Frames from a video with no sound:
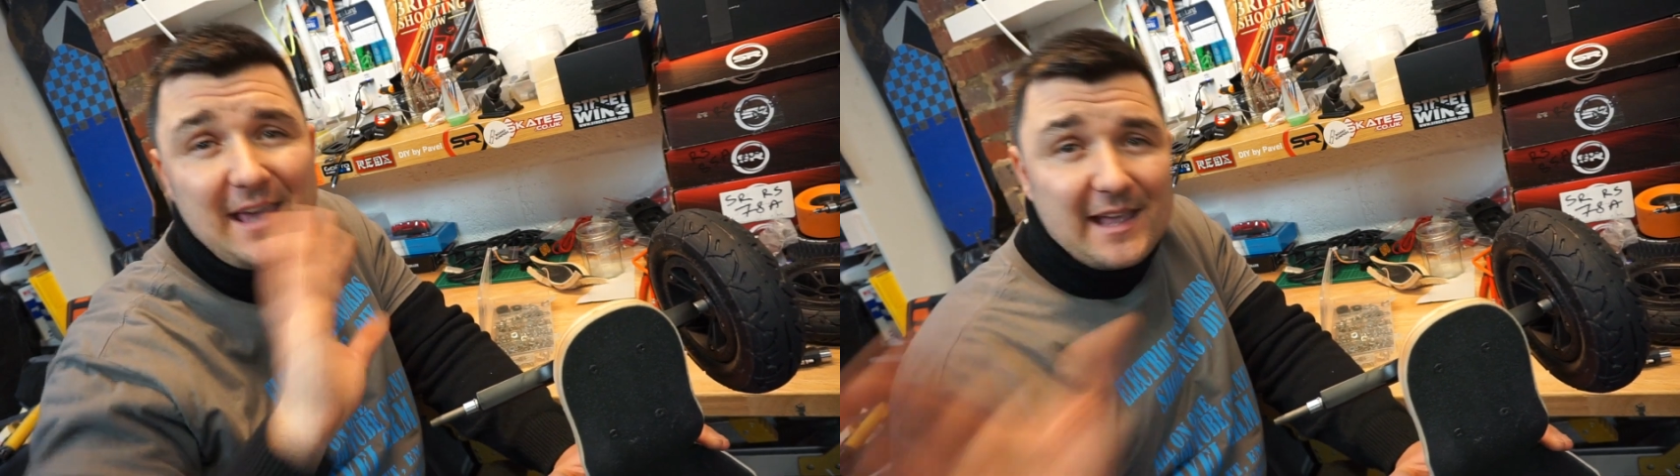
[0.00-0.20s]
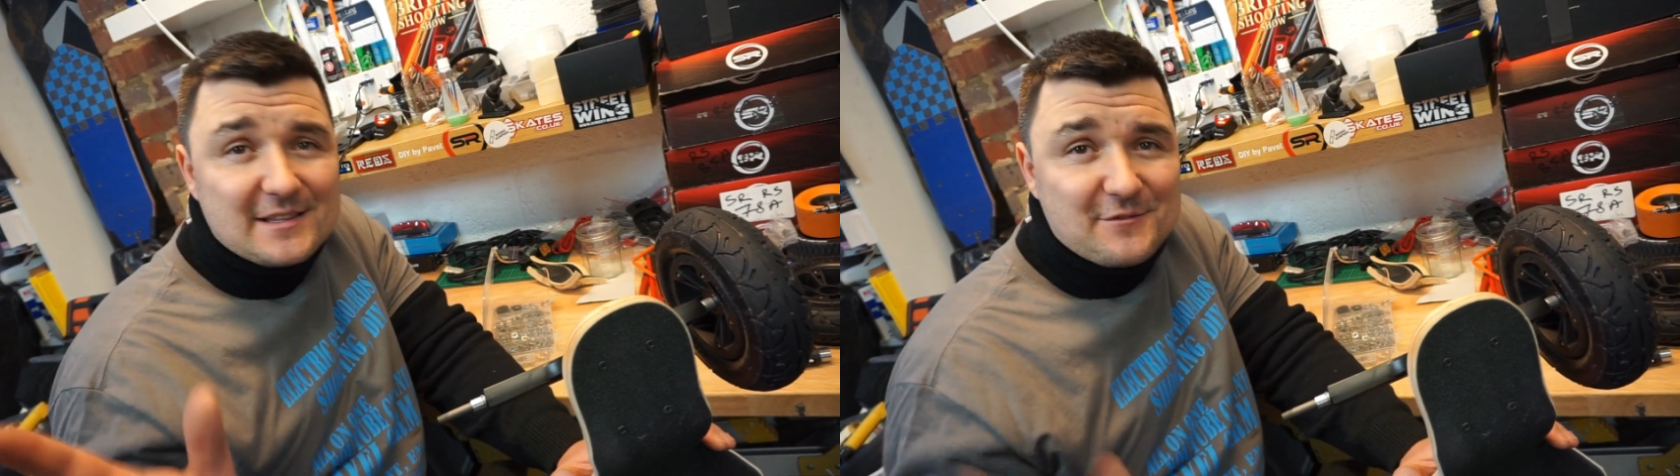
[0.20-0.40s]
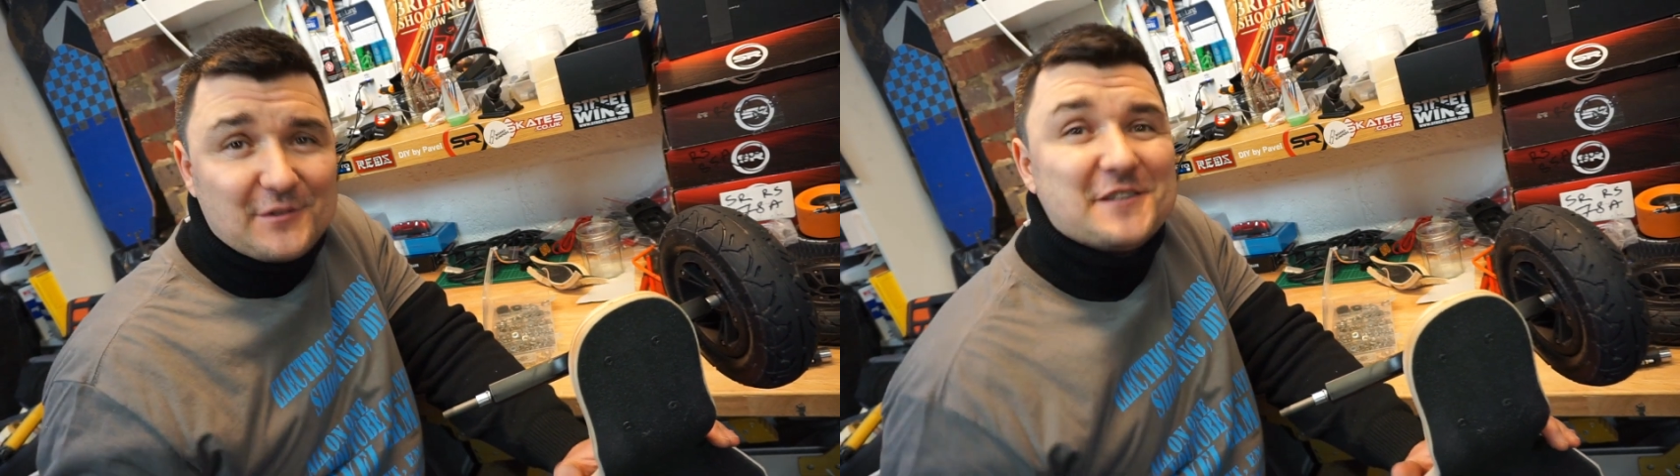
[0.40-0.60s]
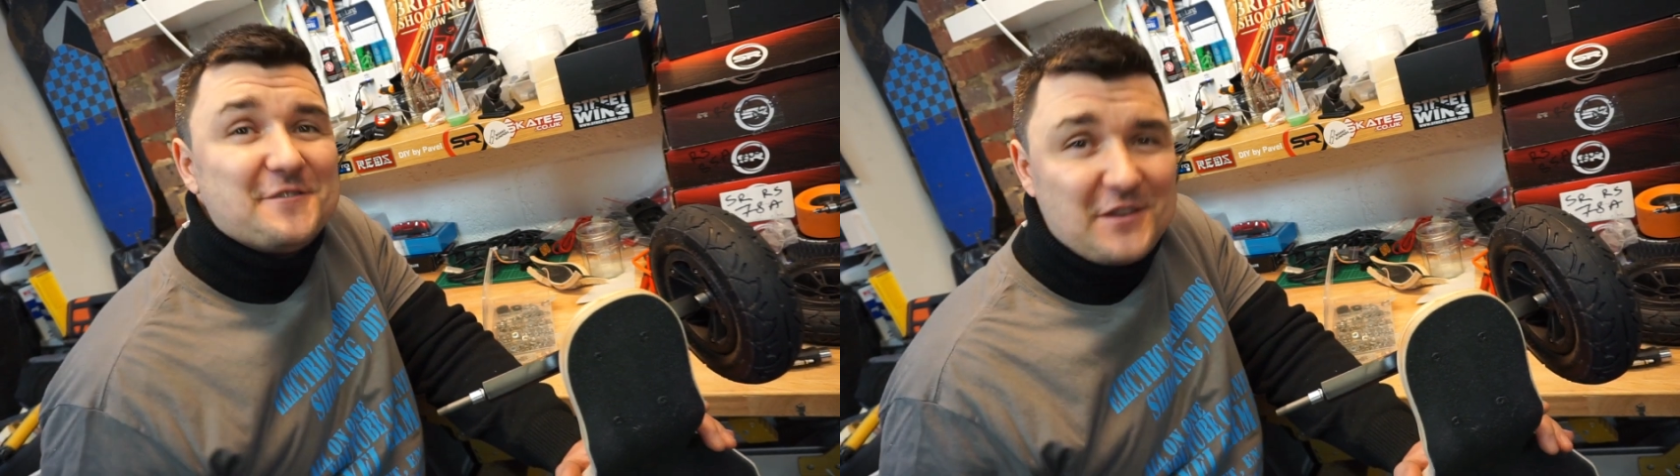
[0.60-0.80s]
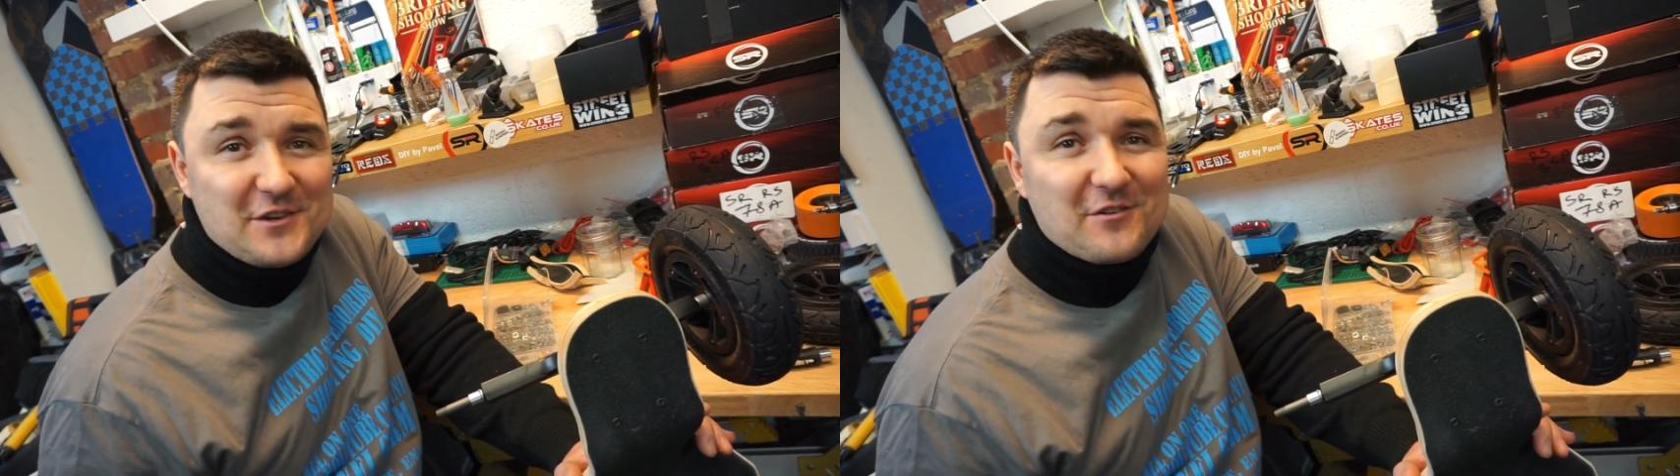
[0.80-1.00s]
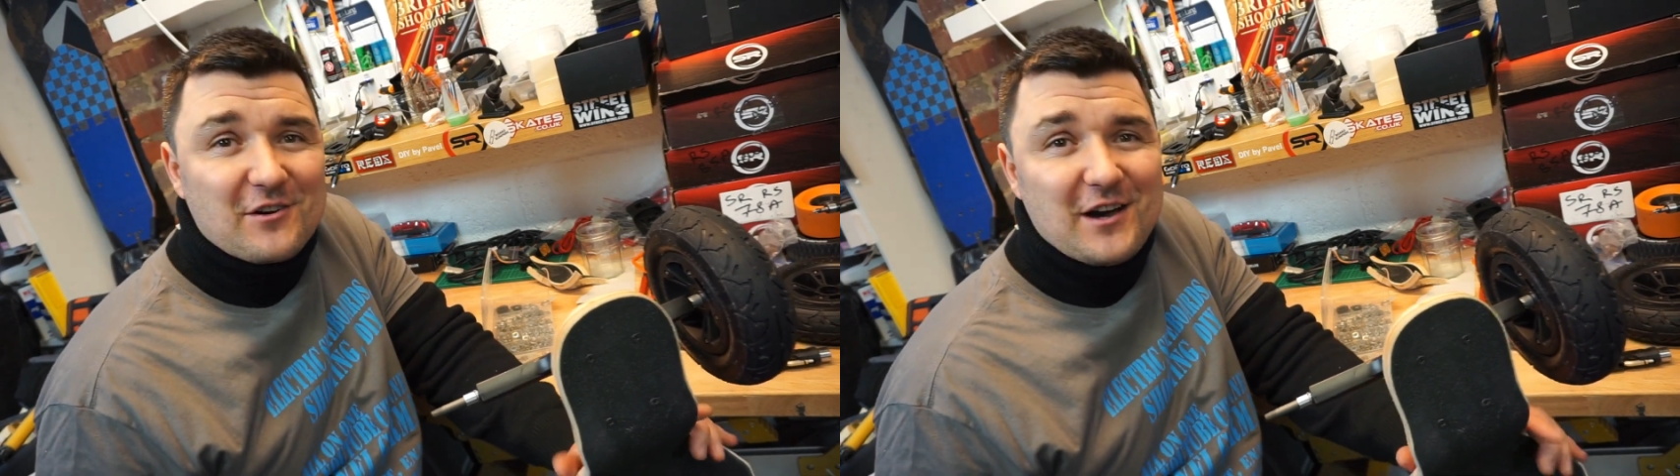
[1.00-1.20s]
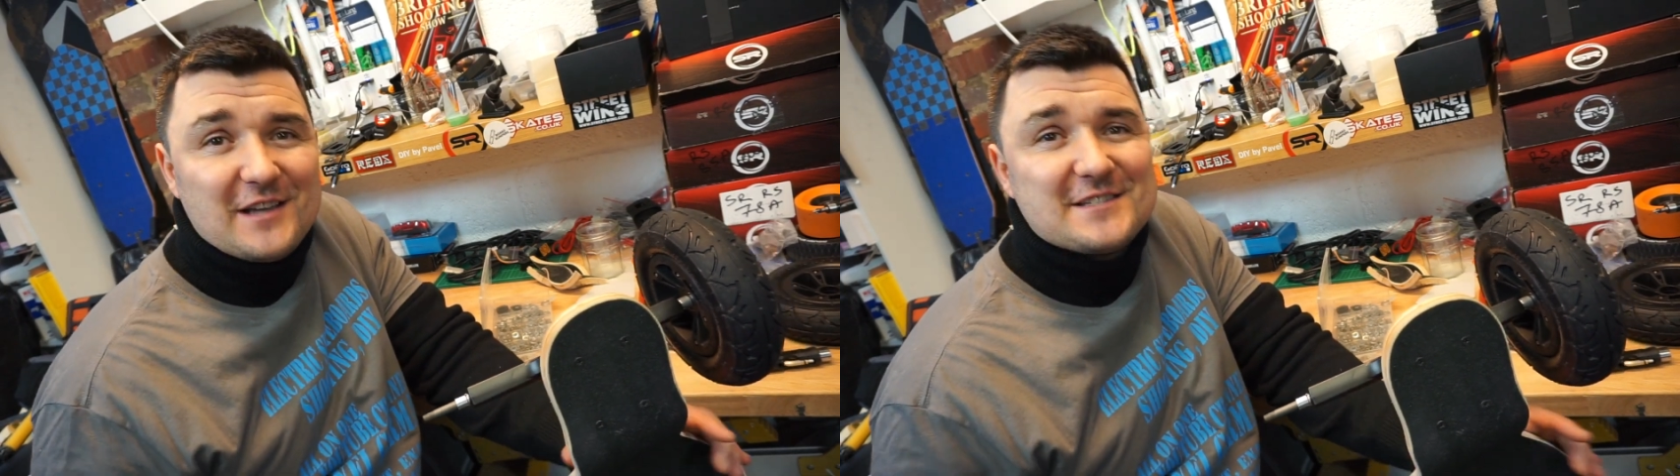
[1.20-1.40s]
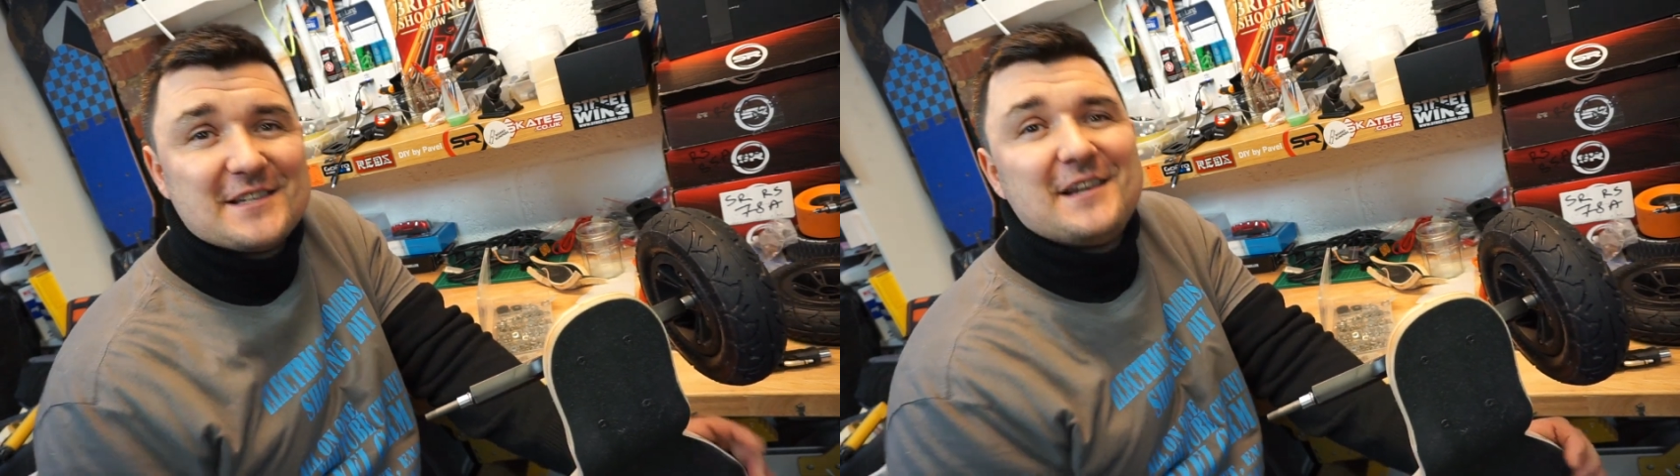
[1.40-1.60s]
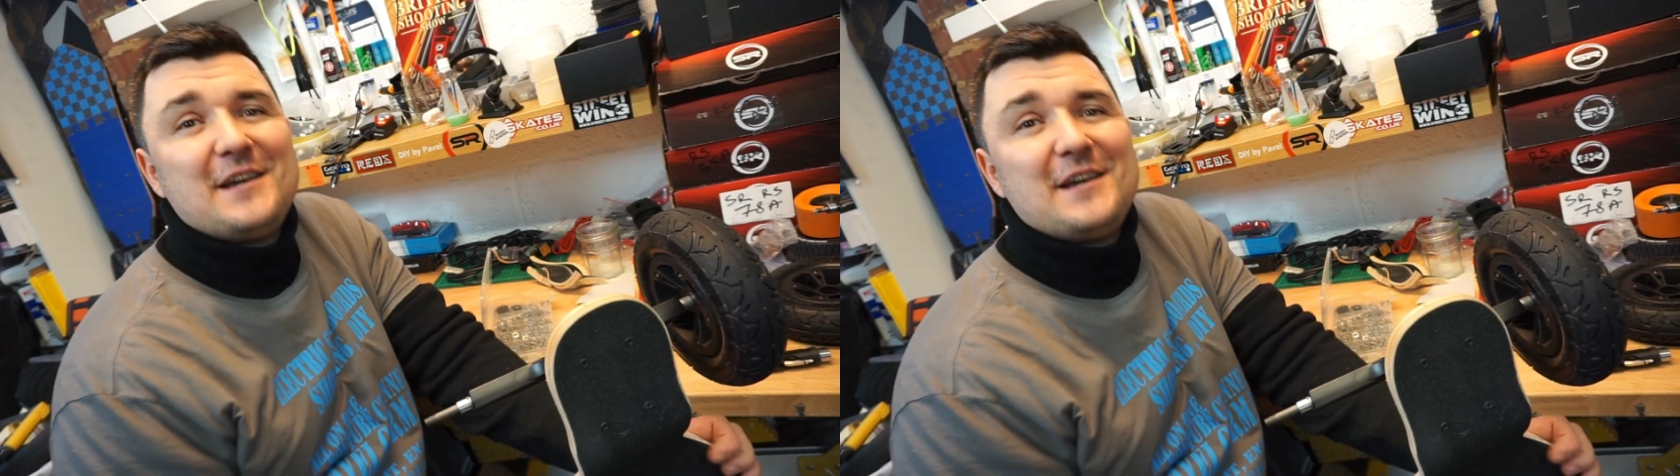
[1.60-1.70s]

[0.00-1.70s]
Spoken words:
it for this video, guys.